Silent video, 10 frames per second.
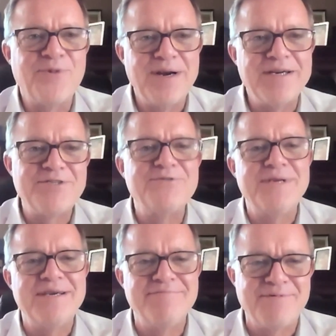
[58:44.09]
Where did you
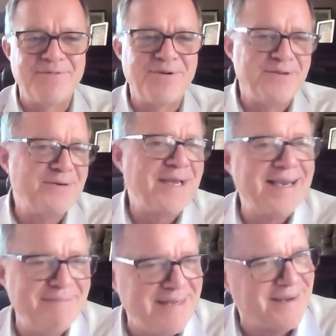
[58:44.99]
live before you
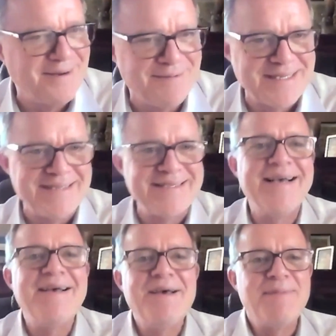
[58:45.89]
came into homelessness?
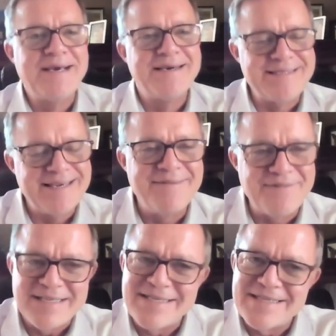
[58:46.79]
Because if
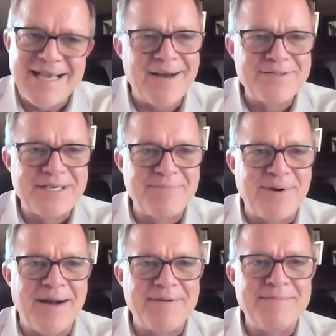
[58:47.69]
this is a housing
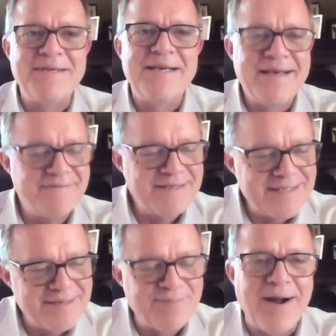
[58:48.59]
problem, if this
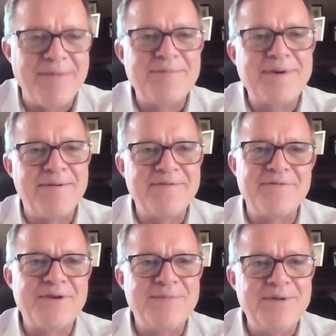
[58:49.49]
is a problem coming
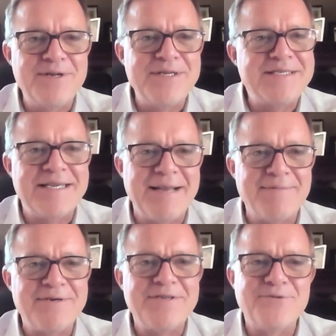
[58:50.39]
from communities and
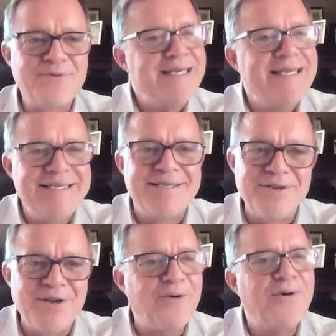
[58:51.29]
neighborhoods, we need to
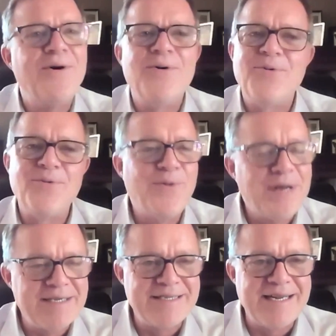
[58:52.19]
know
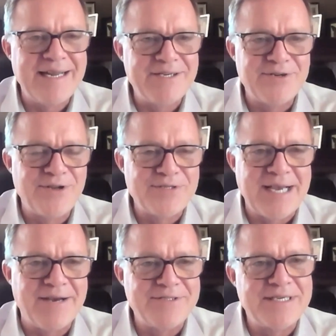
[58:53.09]
what is the nature of those
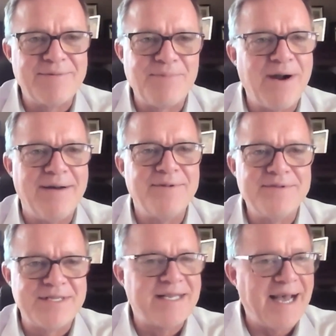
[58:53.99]
housing
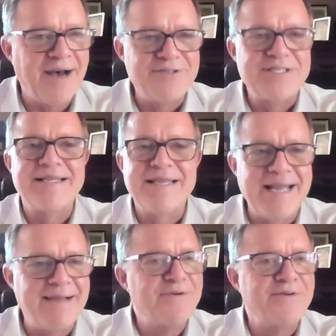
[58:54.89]
problems, the housing, the
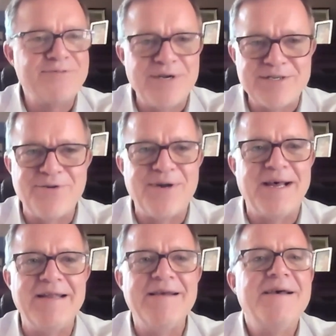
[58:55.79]
neighborhoods, what's going
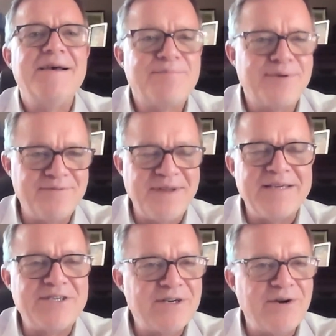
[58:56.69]
on.
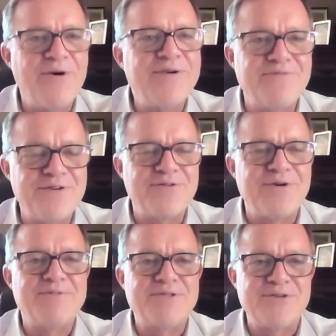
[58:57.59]
Prevention, going further
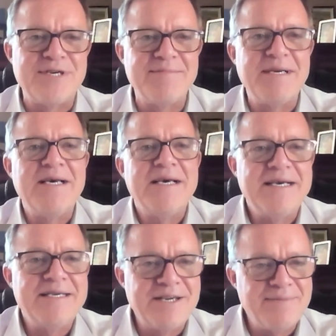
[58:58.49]
upstream,
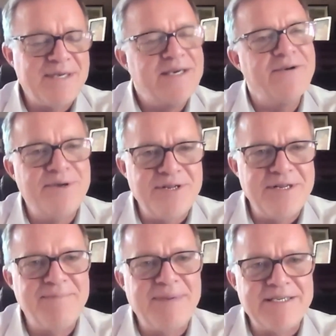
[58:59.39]
is going to be
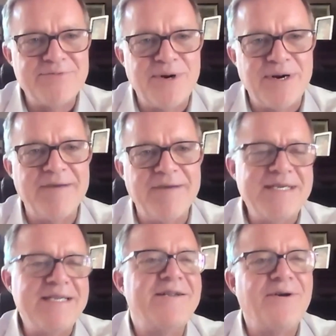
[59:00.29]
community-based work, and
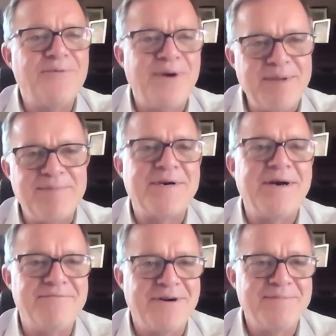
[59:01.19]
we need to know where people
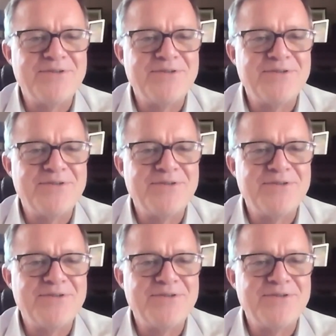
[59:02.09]
come from.